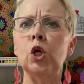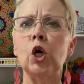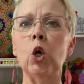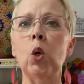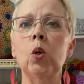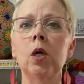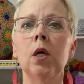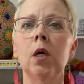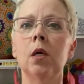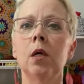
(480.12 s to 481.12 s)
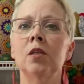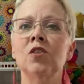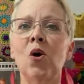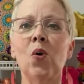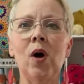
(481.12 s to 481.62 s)
go
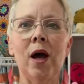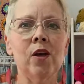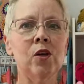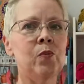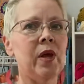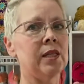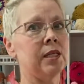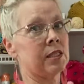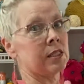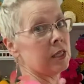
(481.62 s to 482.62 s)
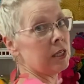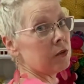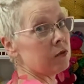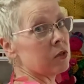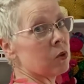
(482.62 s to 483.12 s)
so I could make these
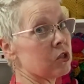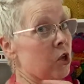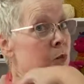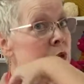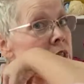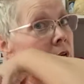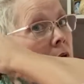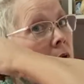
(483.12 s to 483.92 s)
sleeves. So it's almost like,